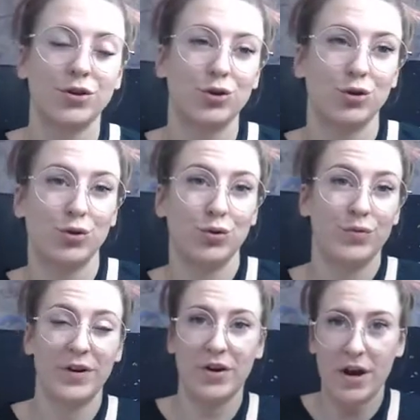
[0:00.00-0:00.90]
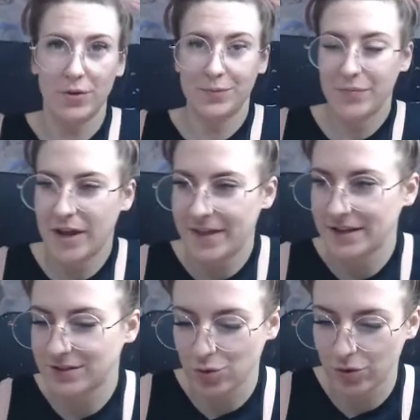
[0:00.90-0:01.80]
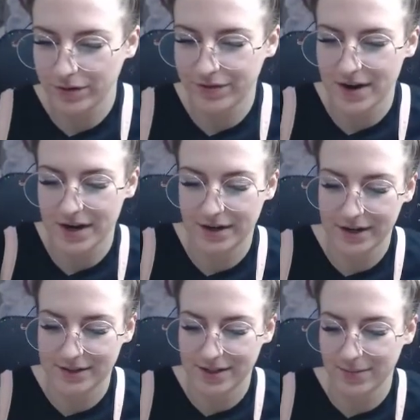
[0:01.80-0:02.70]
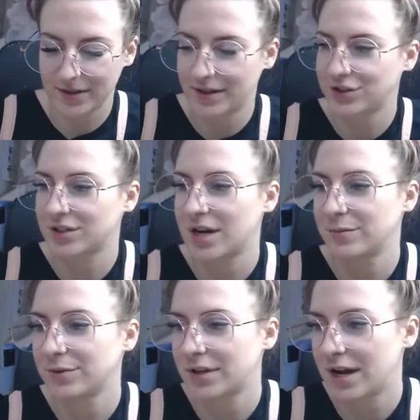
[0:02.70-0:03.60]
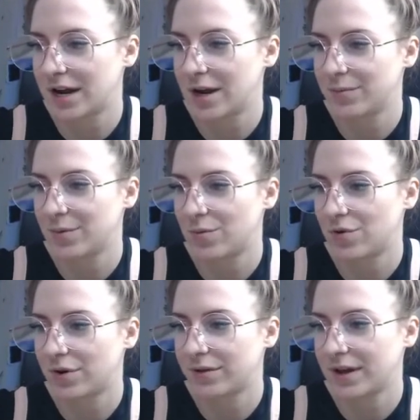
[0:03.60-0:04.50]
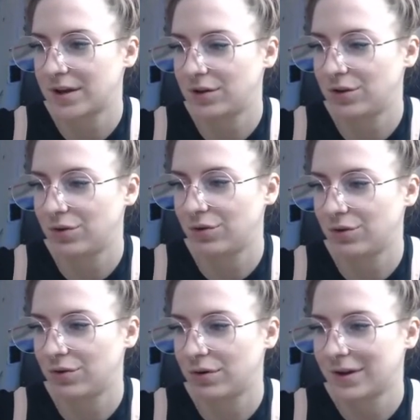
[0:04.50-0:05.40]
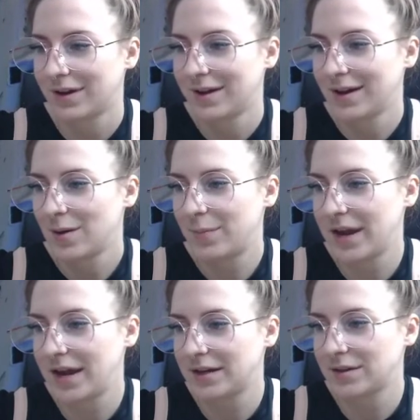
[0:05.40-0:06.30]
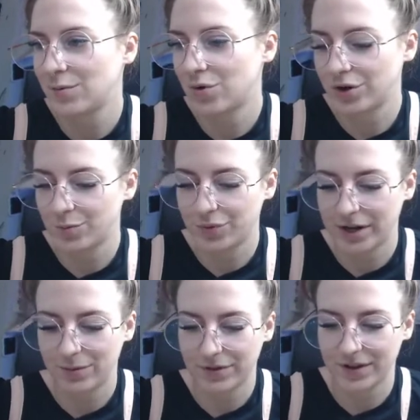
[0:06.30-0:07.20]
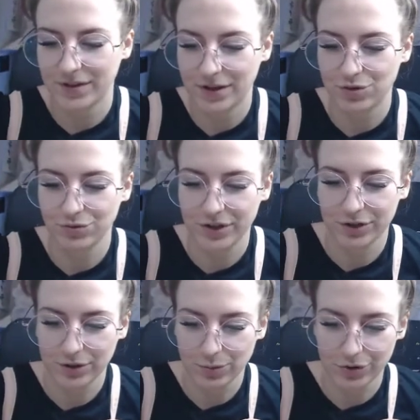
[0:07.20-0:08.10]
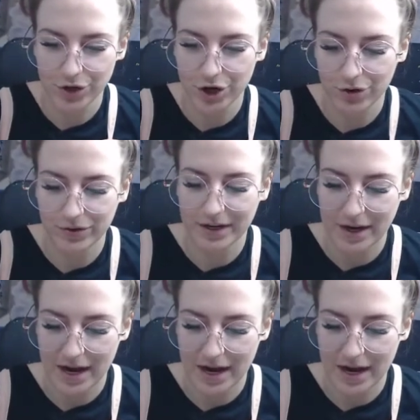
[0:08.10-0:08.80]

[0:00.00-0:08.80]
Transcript: to figure out. And that's totally fine. It's something that just comes with time. The more that you paint and the more you play with it, like you literally will know, like